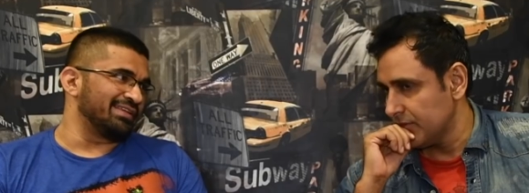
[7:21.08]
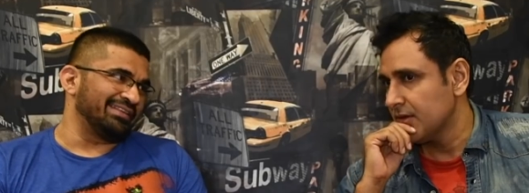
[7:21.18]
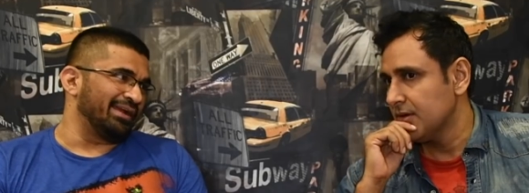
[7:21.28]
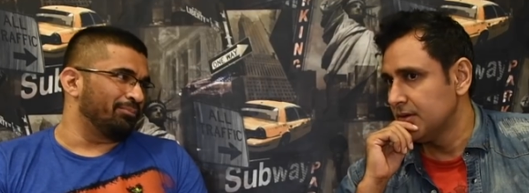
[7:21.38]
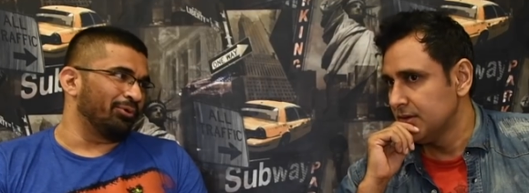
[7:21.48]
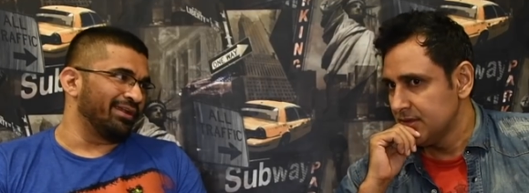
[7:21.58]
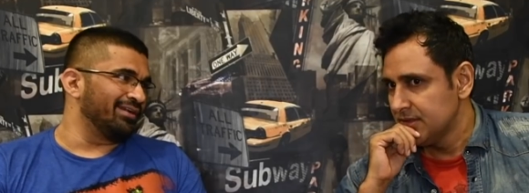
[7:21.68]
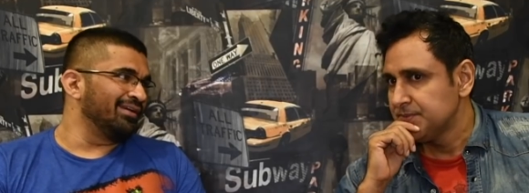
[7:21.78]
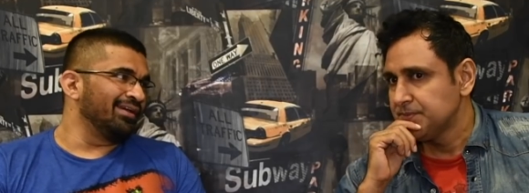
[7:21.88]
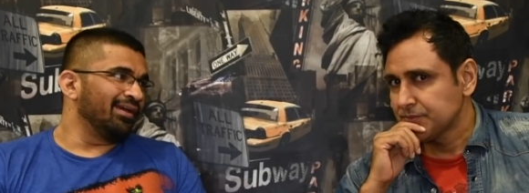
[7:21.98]
Speaker 1: at that point,
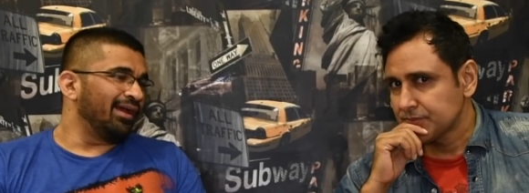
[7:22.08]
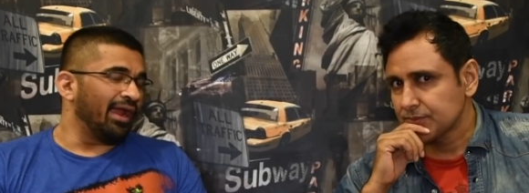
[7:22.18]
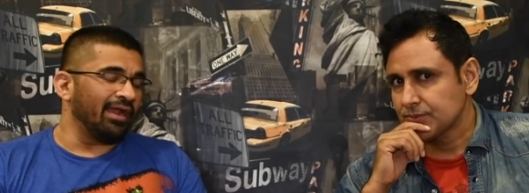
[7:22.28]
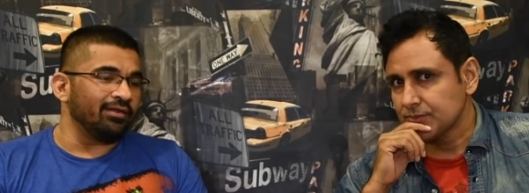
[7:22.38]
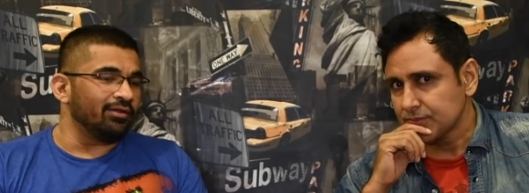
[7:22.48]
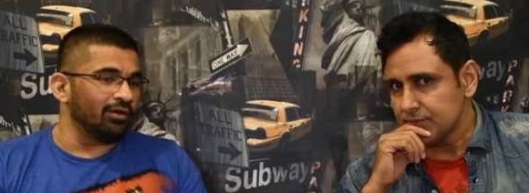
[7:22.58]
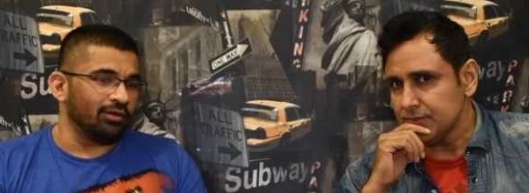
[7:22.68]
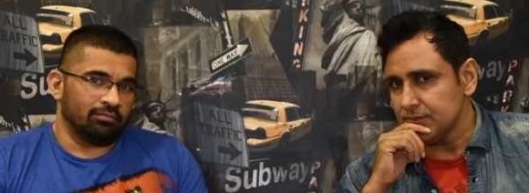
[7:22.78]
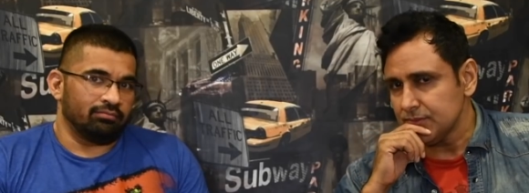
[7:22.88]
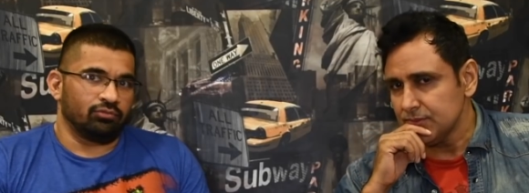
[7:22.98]
and
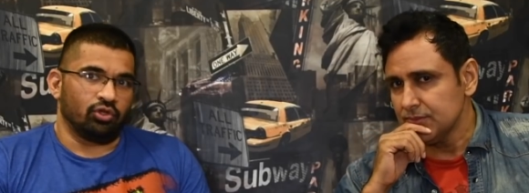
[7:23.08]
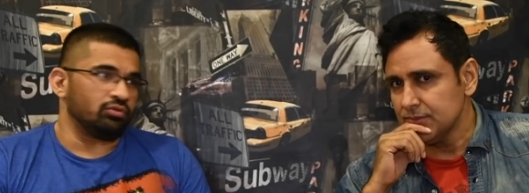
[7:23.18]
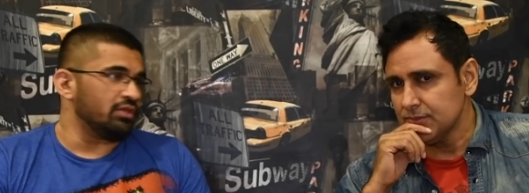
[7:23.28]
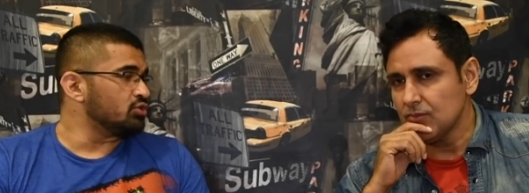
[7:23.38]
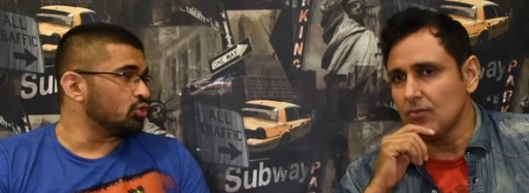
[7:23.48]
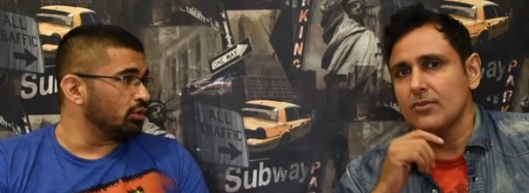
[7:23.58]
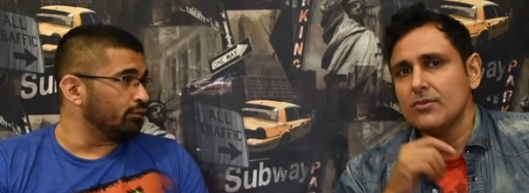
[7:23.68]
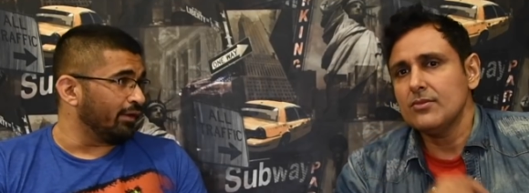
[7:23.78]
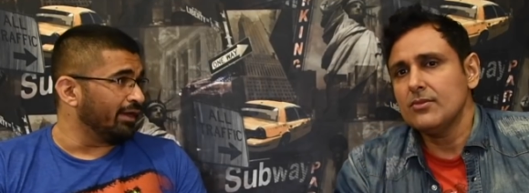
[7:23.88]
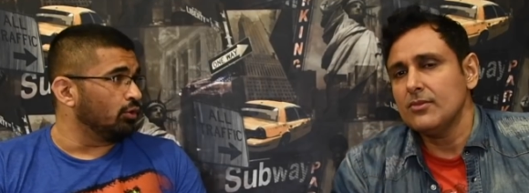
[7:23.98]
uh, you know they saw the
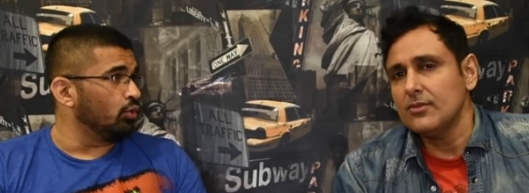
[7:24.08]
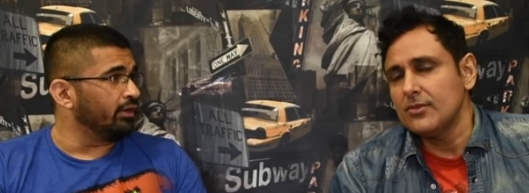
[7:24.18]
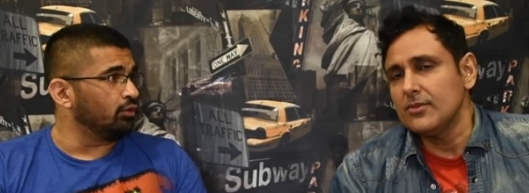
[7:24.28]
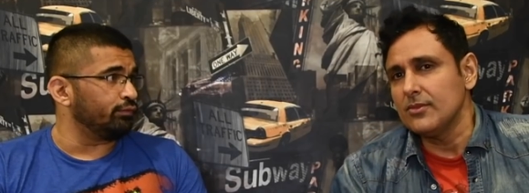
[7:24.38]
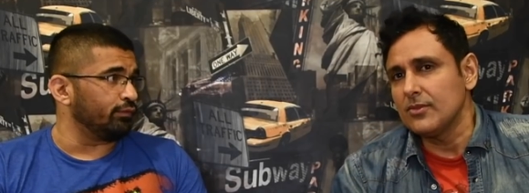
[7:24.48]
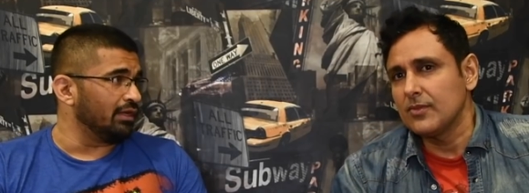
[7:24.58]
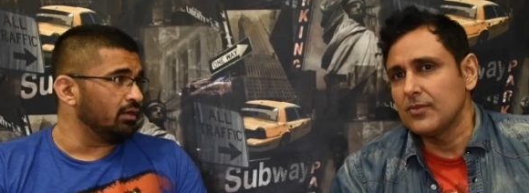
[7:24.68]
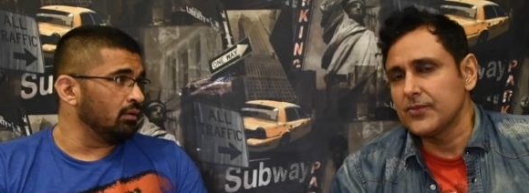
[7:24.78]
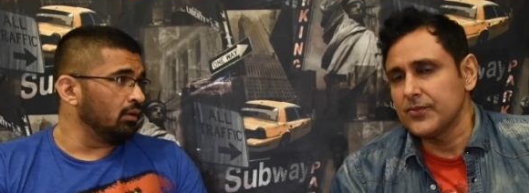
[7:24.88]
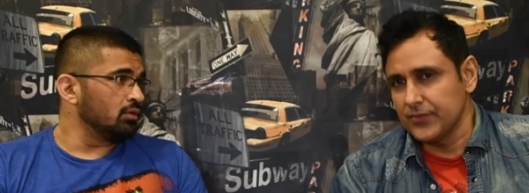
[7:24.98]
fight going to
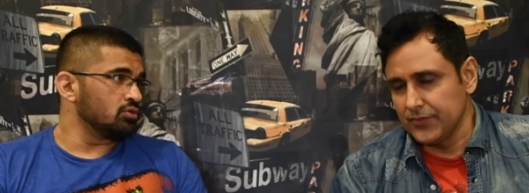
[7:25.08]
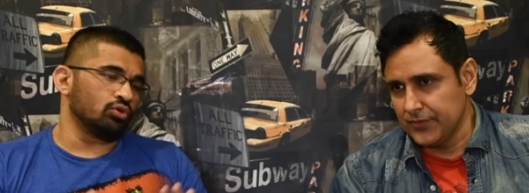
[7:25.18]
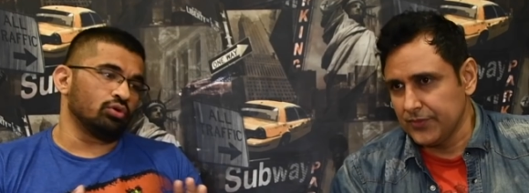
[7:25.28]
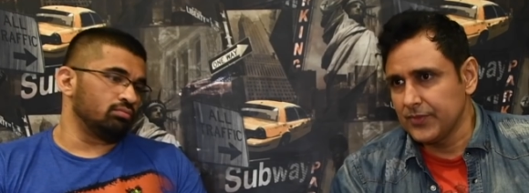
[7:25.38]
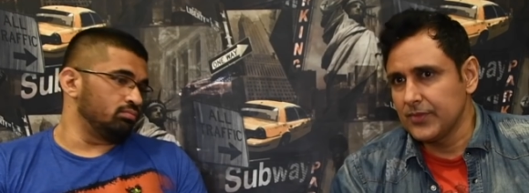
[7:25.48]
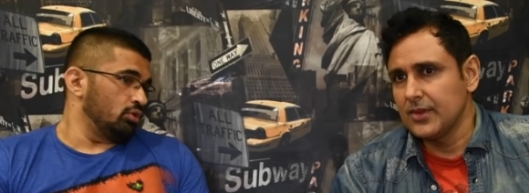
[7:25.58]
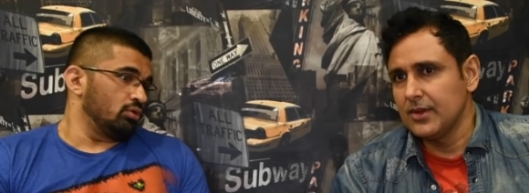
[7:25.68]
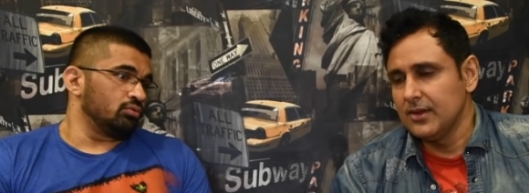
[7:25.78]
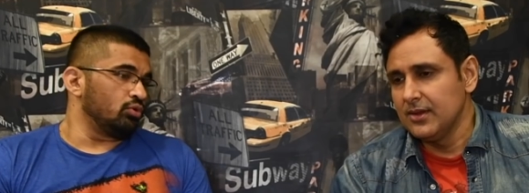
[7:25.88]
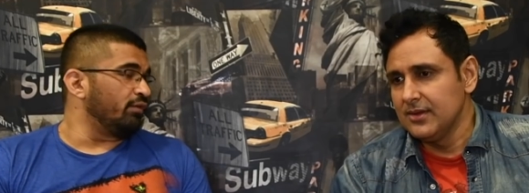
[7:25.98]
Philly, so you
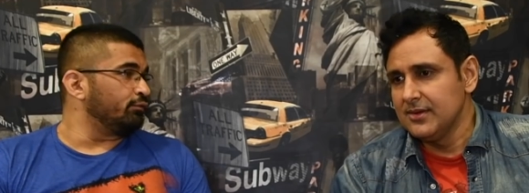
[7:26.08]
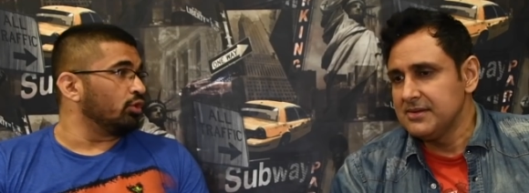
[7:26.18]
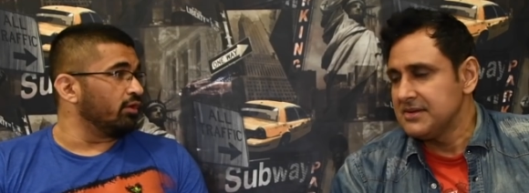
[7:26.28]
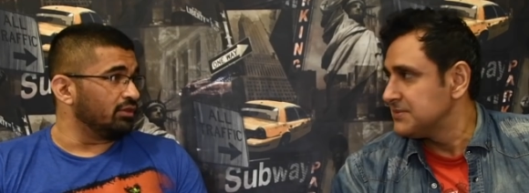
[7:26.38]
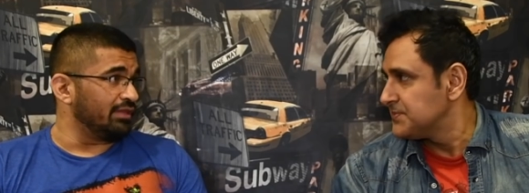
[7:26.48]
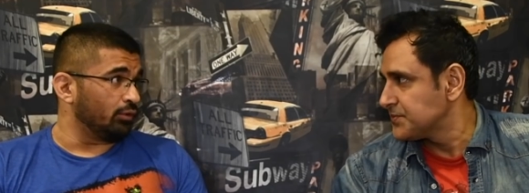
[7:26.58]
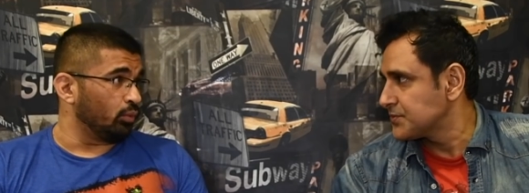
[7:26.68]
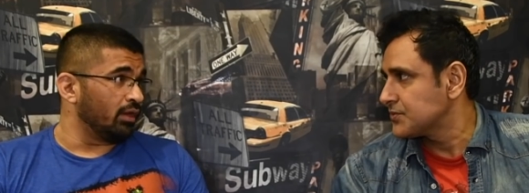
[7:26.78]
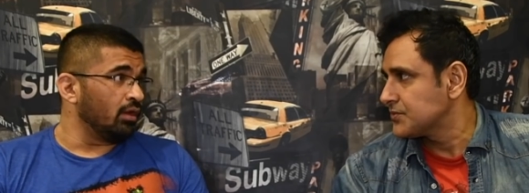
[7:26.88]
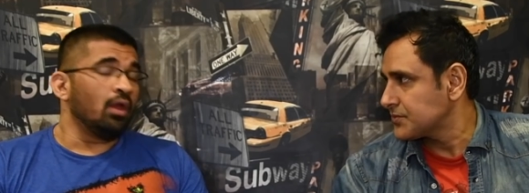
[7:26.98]
know you have to give it that
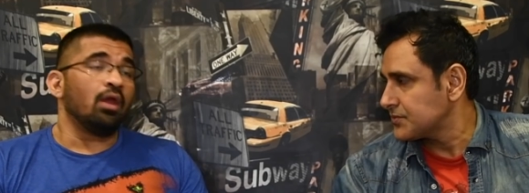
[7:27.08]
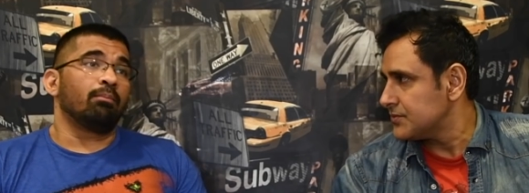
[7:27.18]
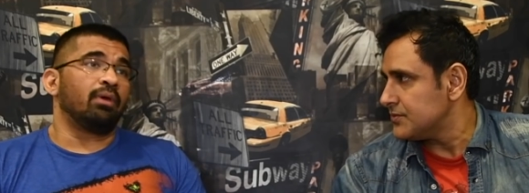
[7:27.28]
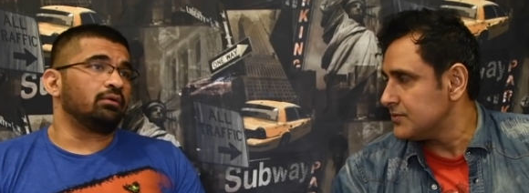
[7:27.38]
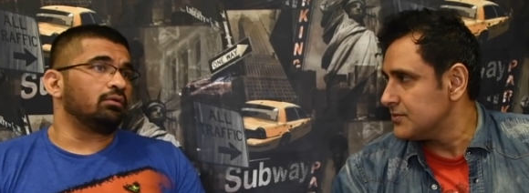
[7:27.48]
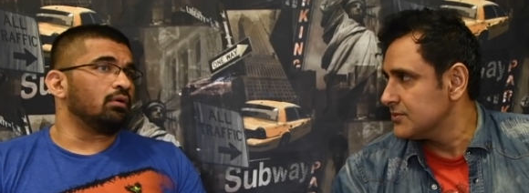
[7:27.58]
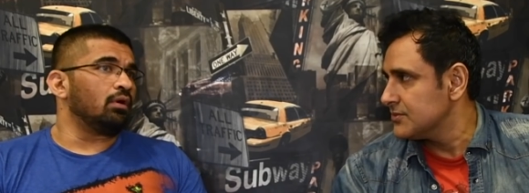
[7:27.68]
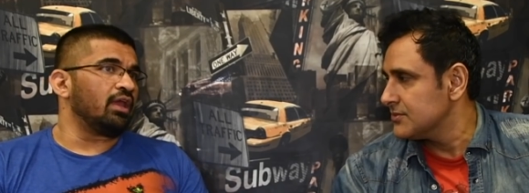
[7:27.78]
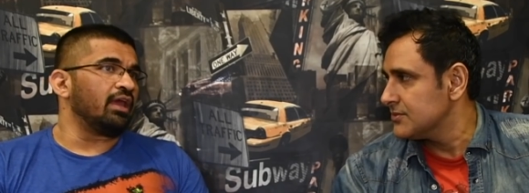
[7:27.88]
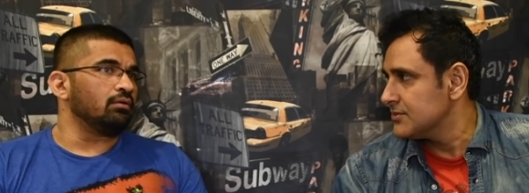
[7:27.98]
way. But
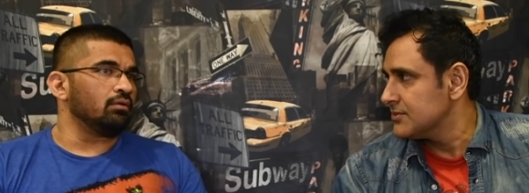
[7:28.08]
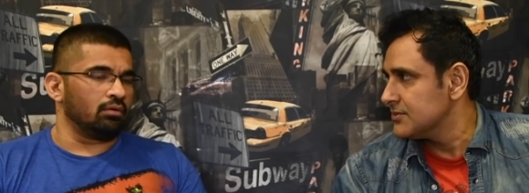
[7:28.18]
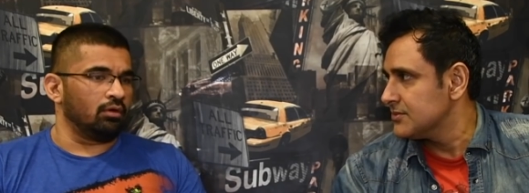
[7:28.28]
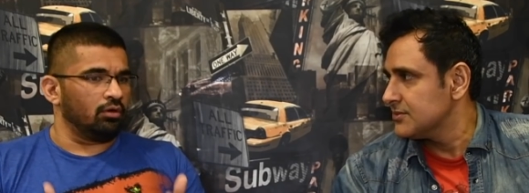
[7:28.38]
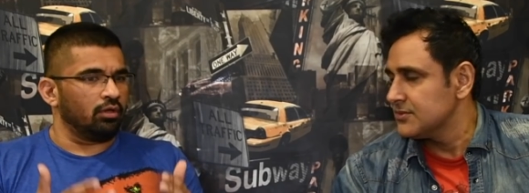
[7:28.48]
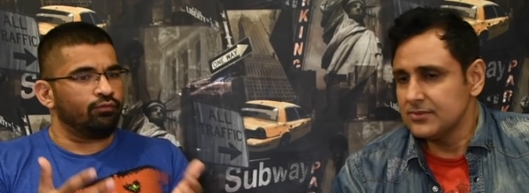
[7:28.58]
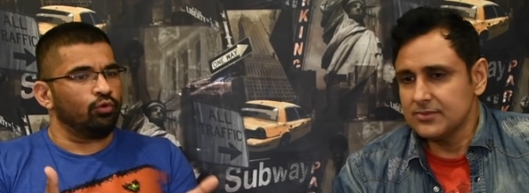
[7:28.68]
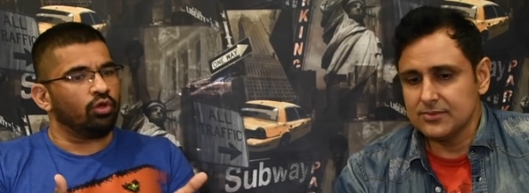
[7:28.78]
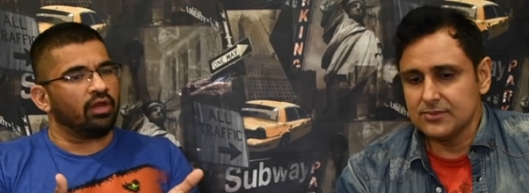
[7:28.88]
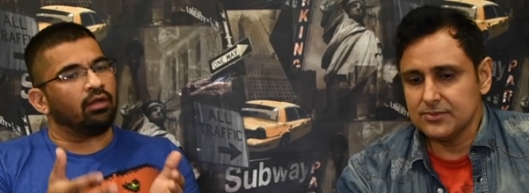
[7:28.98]
again, uh, if
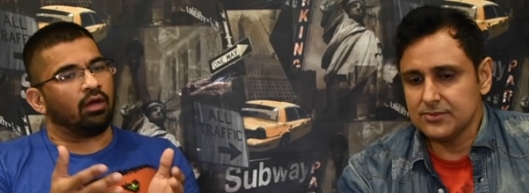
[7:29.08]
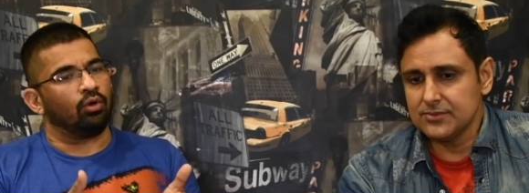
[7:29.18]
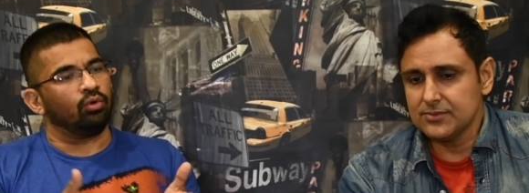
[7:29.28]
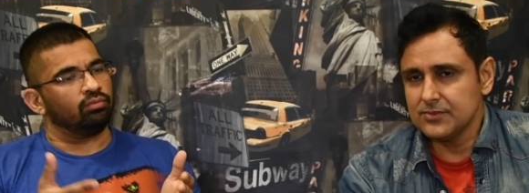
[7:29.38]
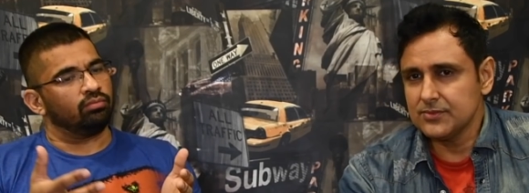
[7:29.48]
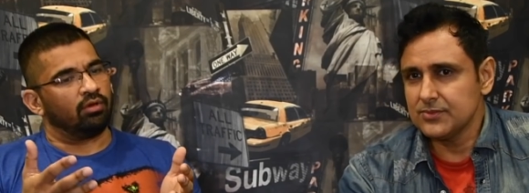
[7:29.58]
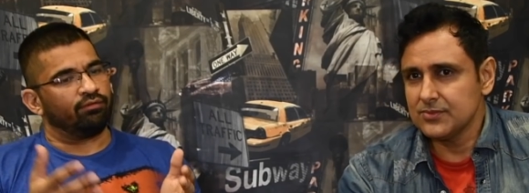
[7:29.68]
you look at how a